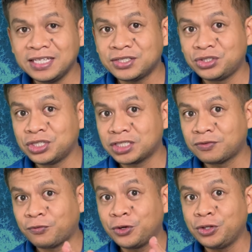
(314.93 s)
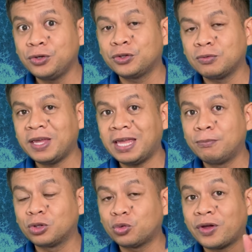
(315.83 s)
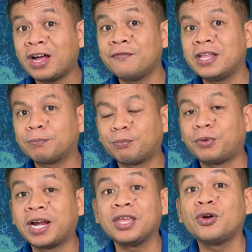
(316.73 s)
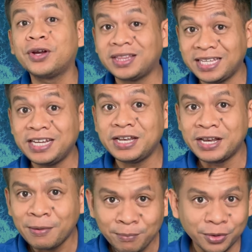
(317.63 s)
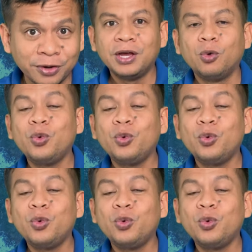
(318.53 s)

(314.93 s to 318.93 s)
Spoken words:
is just for you to be able to have that priority number